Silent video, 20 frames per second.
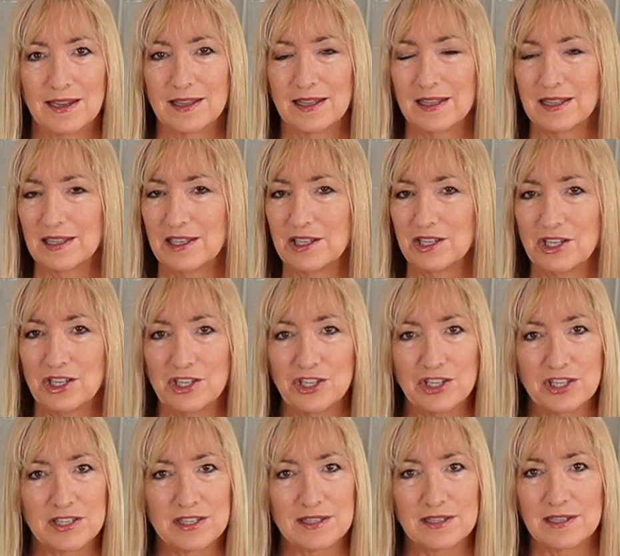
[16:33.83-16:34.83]
You
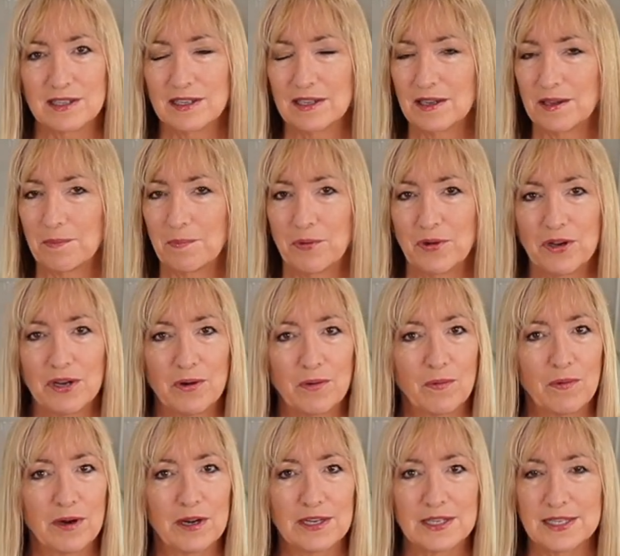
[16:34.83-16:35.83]
just put it
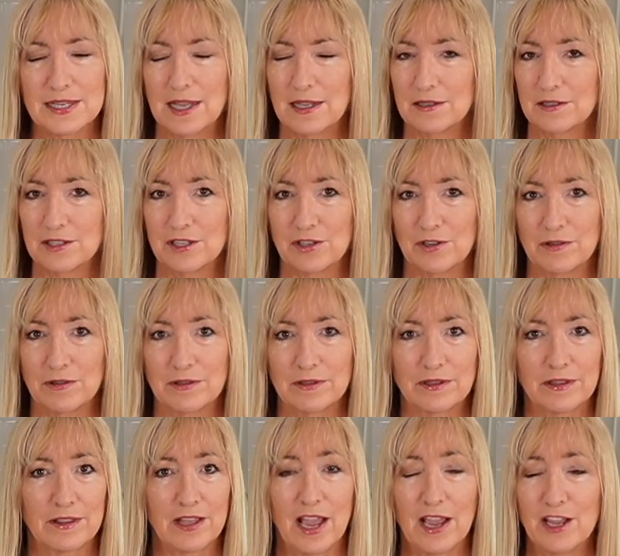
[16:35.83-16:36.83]
where it tells you.
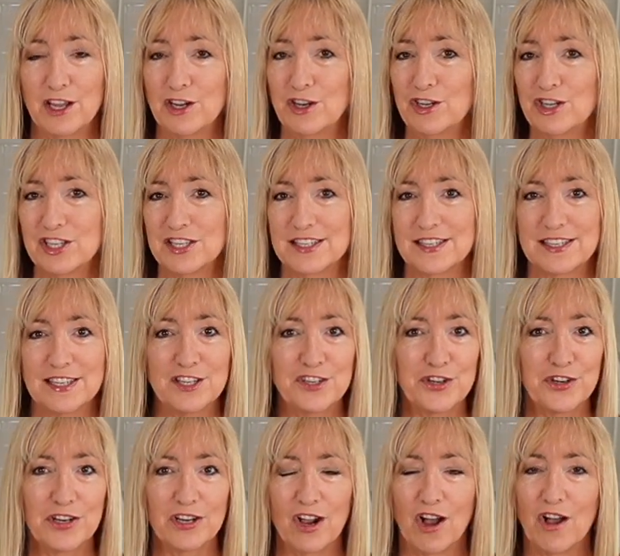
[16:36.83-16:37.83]
You just center
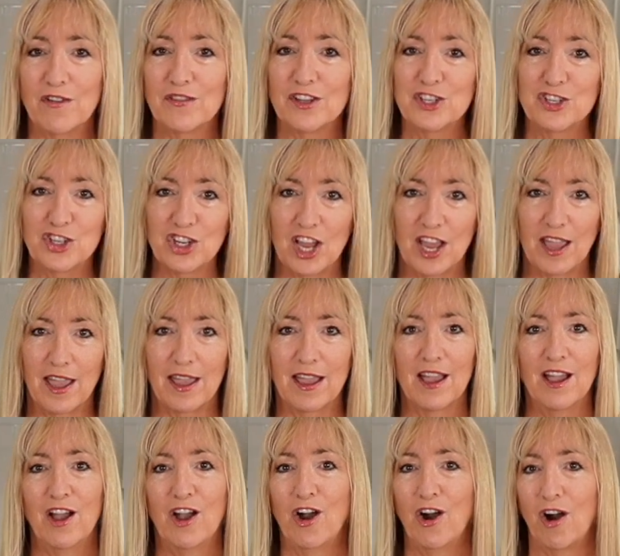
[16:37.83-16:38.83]
it on the J,
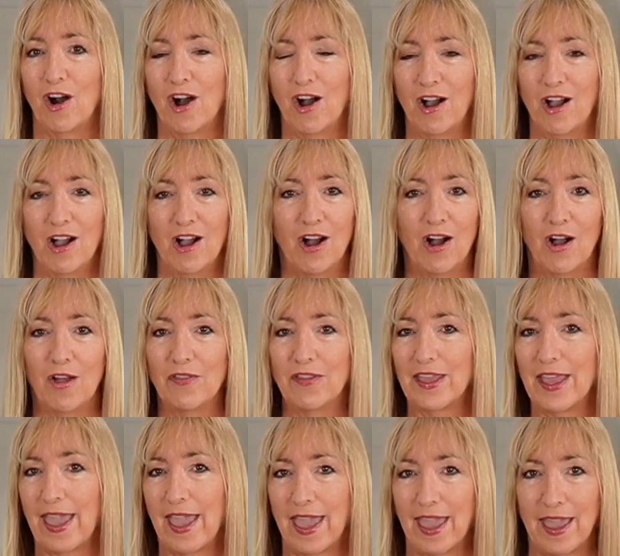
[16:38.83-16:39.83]
on the
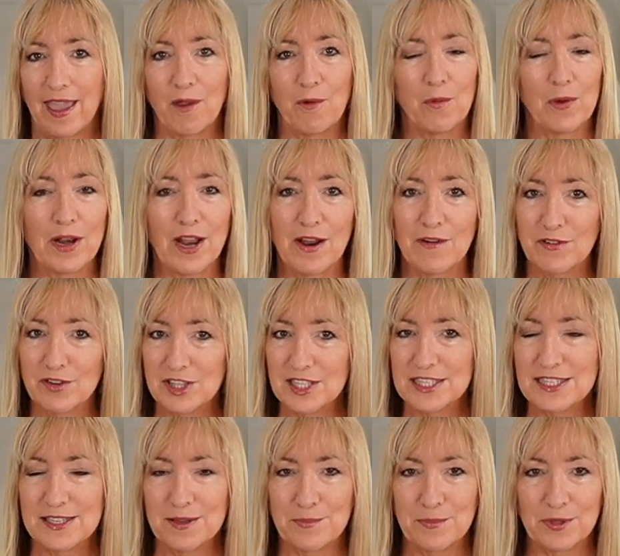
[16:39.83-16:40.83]
A, whatever the
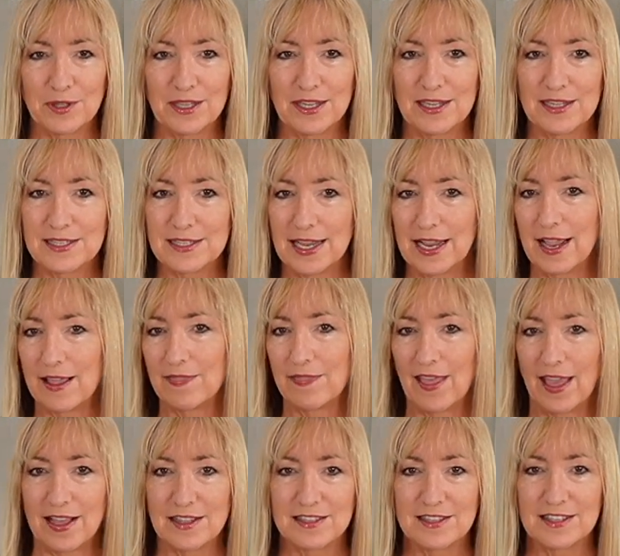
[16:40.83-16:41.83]
symbol is, and
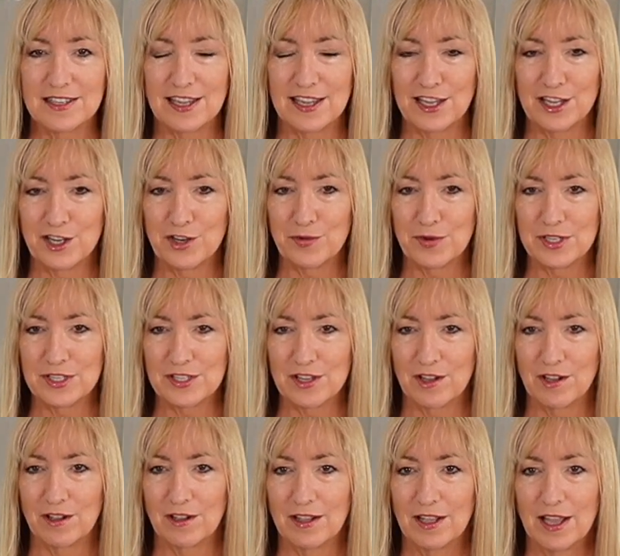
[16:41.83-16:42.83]
that's the end
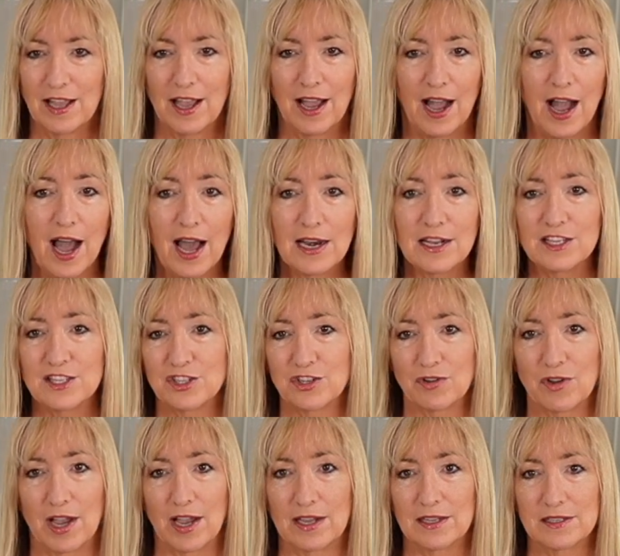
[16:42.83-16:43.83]
result. Honest, you
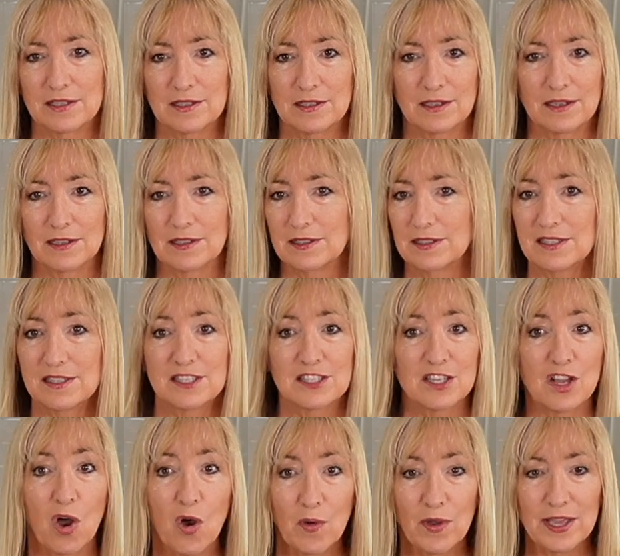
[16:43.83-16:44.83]
guys,
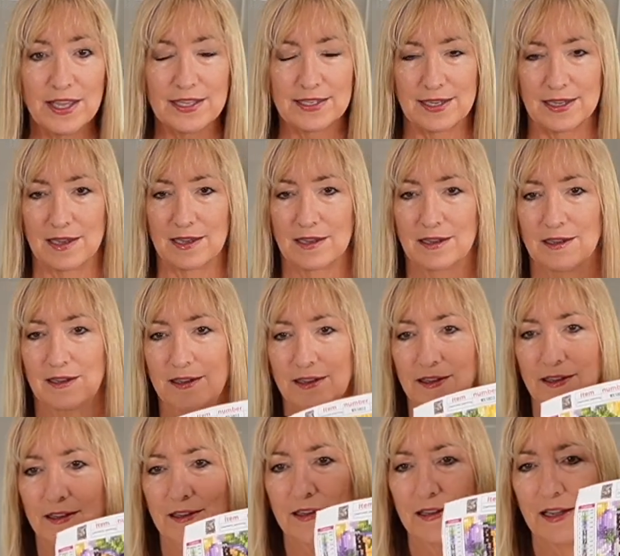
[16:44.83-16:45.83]
so easy.
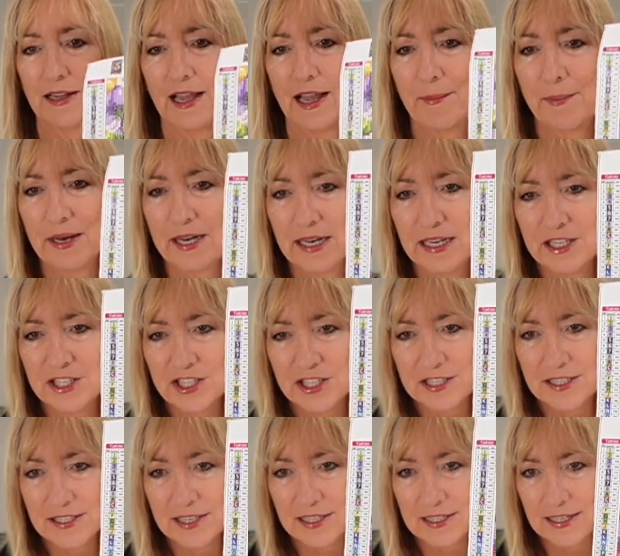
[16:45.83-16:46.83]
I mean, it
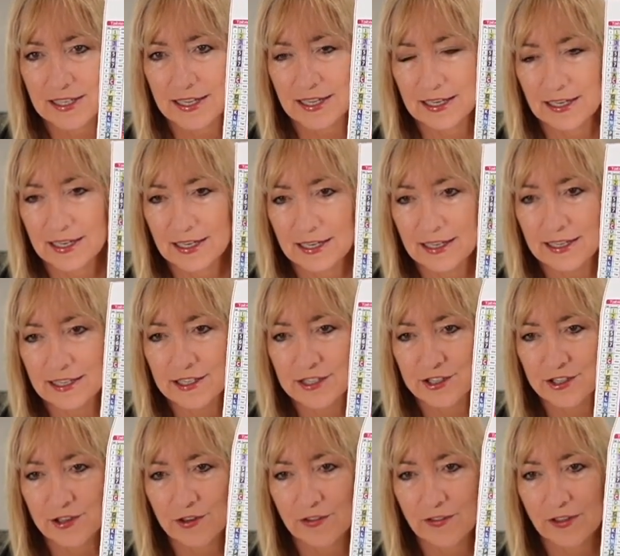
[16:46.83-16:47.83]
just doesn't get any
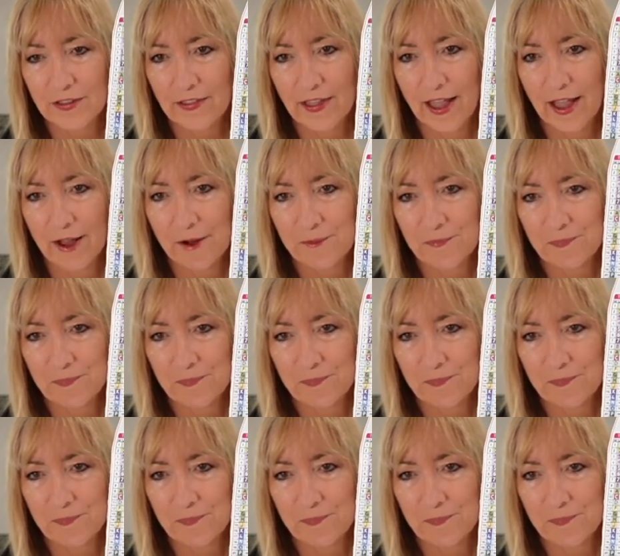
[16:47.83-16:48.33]
easier than that.